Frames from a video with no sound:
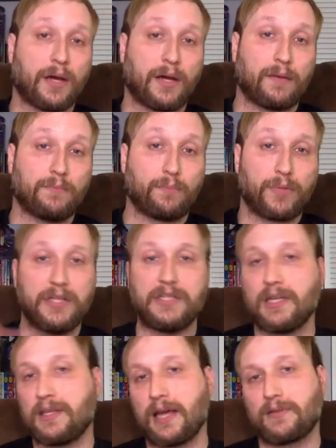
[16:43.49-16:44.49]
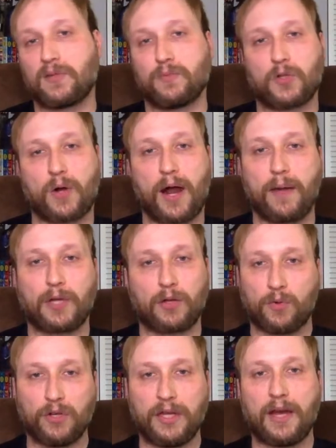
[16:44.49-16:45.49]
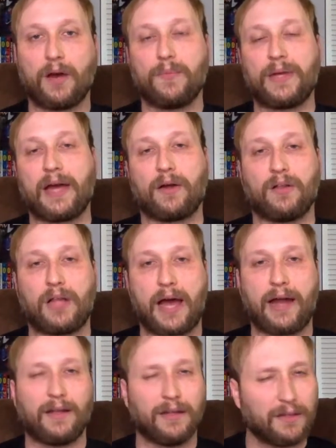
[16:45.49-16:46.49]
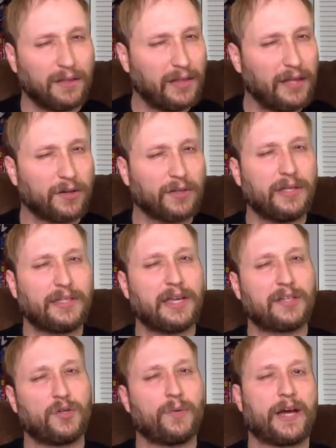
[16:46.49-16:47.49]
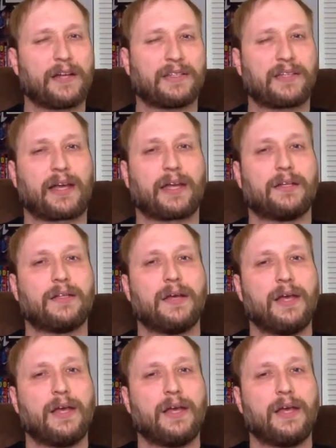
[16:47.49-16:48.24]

Um, please hit that subscribe; it can really help me out a lot, and it literally takes you about a second.